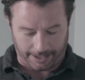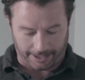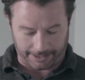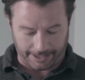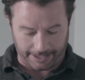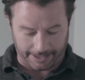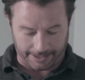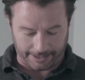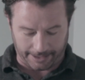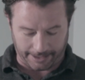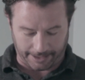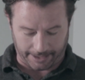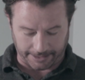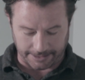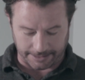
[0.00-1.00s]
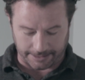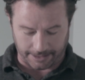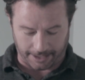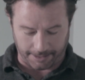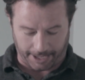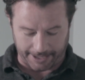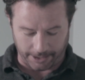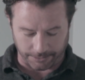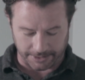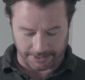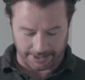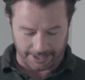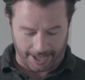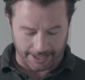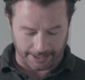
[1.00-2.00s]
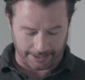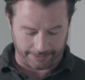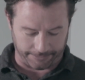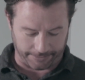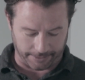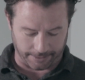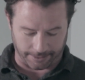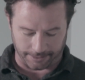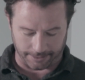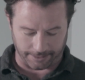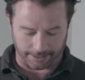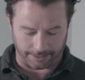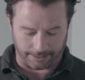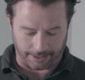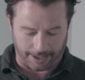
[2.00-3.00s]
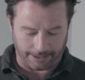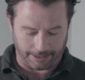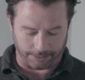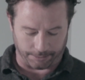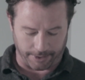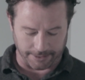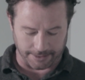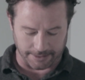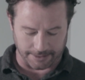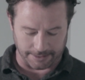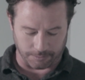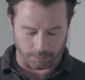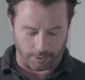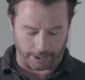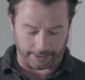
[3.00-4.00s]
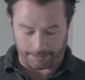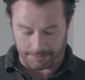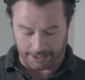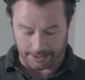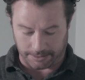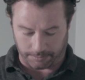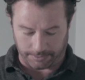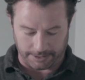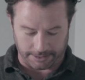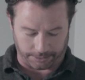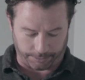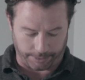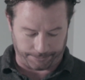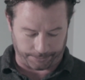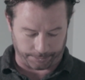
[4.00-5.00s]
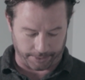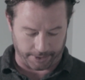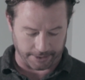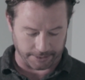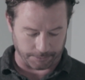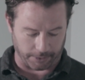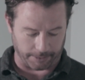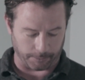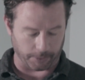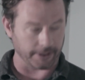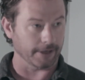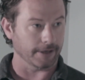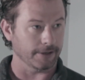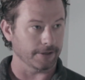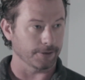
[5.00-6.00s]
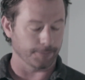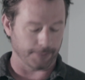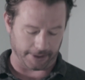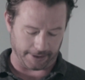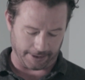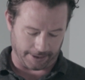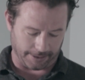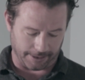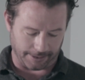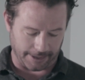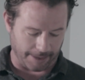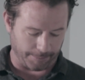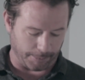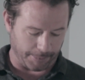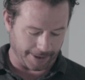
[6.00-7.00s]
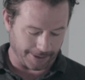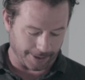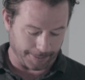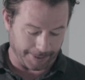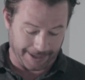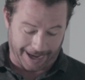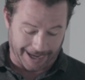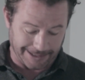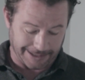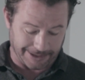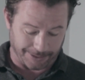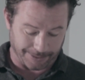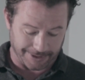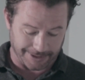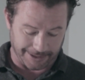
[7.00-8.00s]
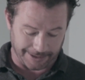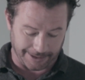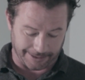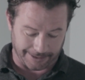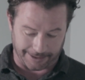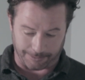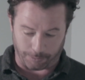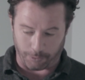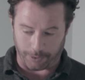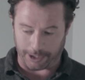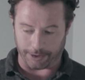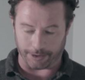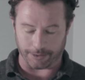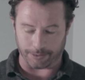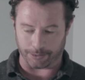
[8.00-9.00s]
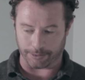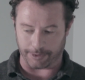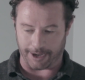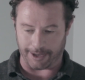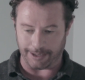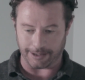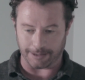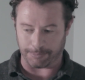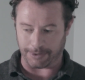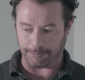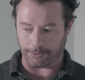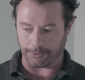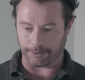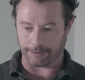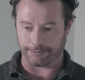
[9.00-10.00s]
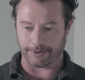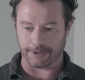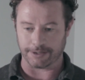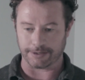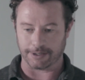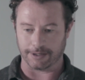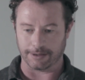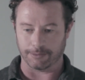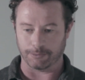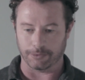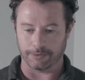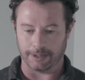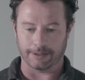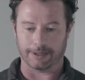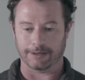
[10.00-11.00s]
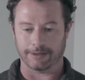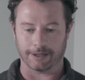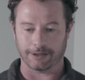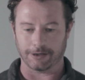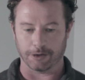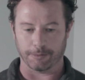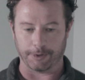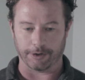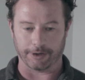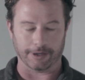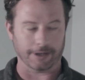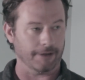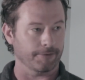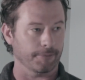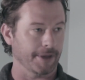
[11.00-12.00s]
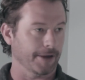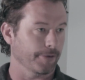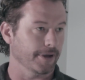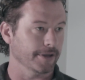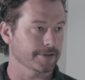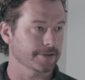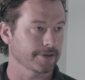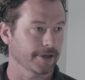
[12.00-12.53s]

Again, I don't see any of the races he's won. I mean, he's 3 for 3, so what are you going to do? But the Tampa Bay Derby, I just don't see that the winner or any of the people that are finishing in the Kentucky Derby are going to come from that race.